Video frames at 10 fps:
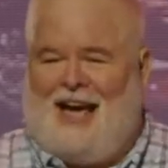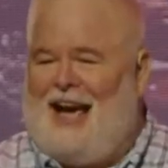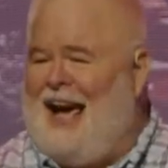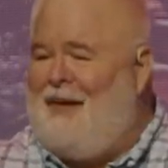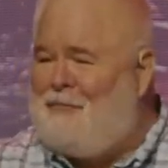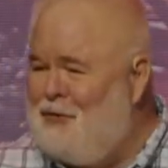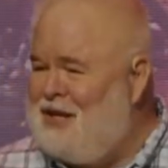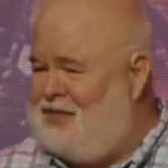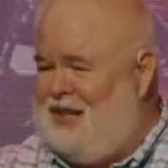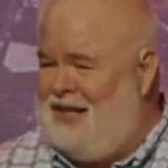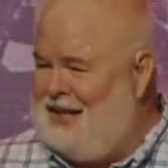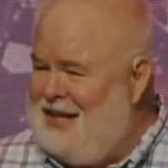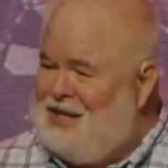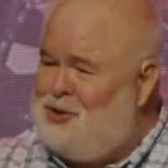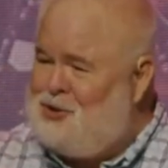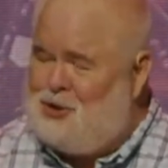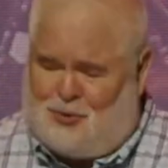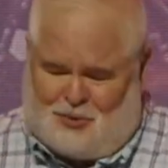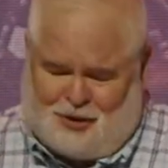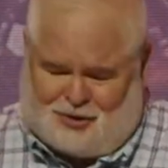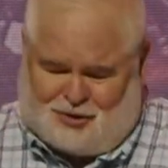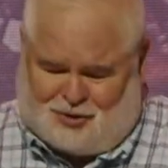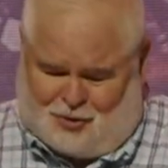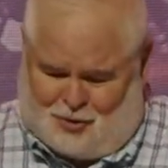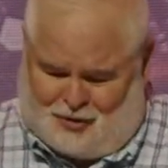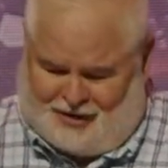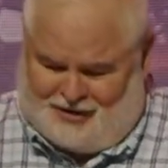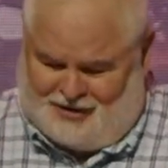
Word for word: everything into this story